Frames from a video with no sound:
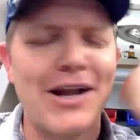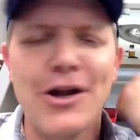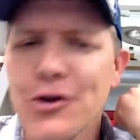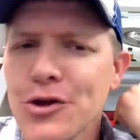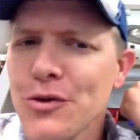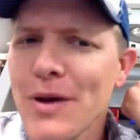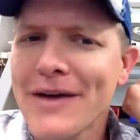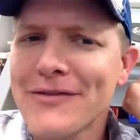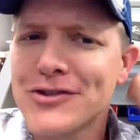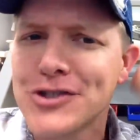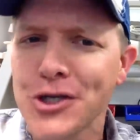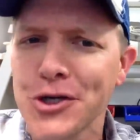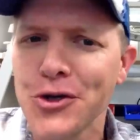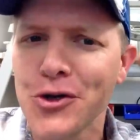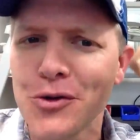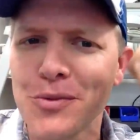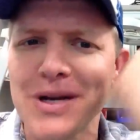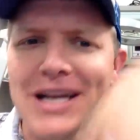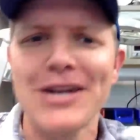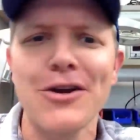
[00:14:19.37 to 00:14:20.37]
I know you have
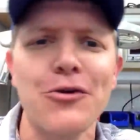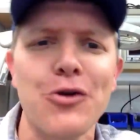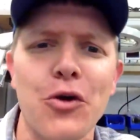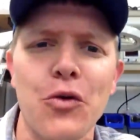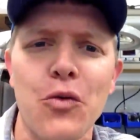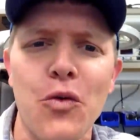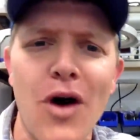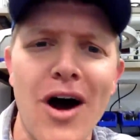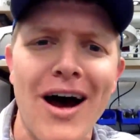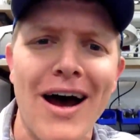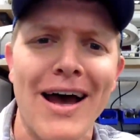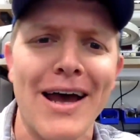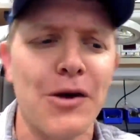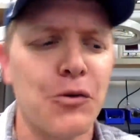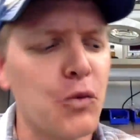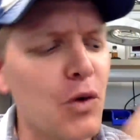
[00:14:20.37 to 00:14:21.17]
two, but I don't know why.